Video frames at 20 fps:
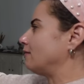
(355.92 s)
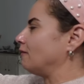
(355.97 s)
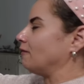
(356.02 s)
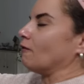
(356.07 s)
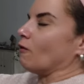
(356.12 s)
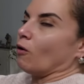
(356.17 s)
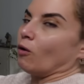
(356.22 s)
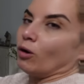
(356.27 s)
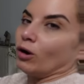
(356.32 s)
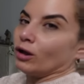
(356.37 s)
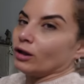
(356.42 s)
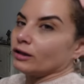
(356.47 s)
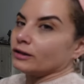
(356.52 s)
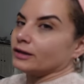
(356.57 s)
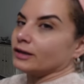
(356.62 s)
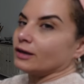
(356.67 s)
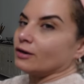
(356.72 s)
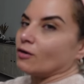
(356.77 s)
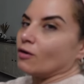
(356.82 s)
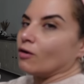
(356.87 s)
fall
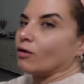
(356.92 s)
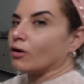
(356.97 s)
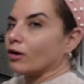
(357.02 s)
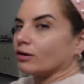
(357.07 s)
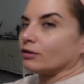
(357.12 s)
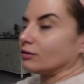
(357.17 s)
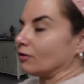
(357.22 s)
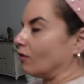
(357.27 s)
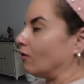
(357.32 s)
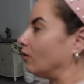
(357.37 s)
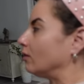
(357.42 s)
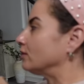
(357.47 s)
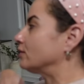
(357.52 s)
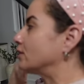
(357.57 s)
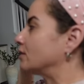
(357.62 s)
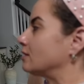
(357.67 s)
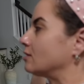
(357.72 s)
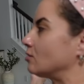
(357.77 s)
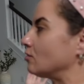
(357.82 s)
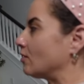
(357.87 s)
decor all
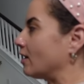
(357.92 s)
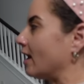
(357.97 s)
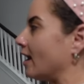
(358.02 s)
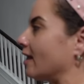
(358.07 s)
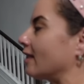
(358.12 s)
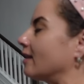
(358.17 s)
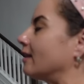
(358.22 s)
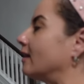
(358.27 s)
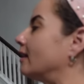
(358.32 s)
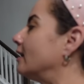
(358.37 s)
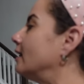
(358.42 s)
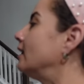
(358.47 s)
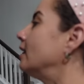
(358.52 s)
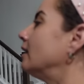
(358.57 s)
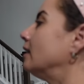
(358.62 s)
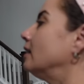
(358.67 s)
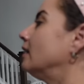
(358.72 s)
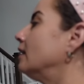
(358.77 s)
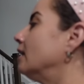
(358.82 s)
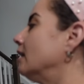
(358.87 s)
together.
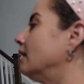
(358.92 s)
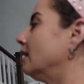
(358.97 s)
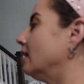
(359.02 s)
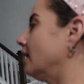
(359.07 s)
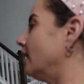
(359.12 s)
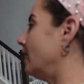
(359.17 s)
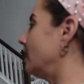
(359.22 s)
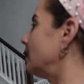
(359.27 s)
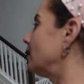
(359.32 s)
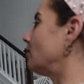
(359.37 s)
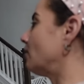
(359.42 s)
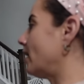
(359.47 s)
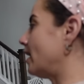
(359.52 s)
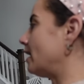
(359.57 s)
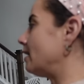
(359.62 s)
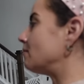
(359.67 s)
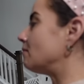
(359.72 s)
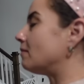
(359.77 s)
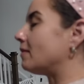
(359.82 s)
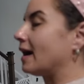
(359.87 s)

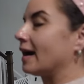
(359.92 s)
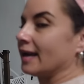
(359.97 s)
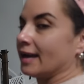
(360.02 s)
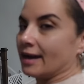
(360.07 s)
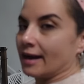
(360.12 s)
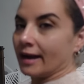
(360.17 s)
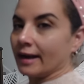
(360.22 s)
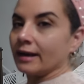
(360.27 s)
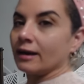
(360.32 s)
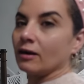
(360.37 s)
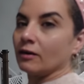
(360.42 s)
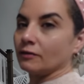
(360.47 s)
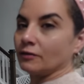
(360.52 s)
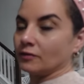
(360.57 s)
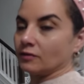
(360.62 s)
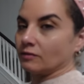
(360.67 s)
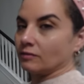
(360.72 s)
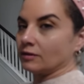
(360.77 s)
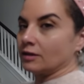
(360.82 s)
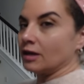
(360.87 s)
Anyway, my kind
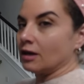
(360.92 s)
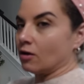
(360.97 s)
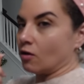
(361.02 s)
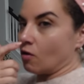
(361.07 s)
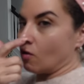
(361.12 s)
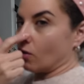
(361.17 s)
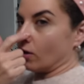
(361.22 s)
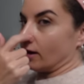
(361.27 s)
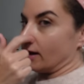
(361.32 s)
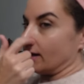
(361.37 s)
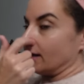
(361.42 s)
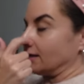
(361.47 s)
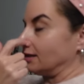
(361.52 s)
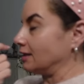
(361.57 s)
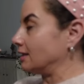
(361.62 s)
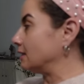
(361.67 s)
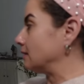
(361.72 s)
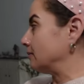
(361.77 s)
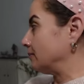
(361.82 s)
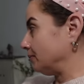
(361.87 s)
of decor
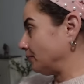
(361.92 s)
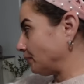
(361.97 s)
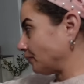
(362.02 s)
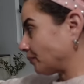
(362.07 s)
is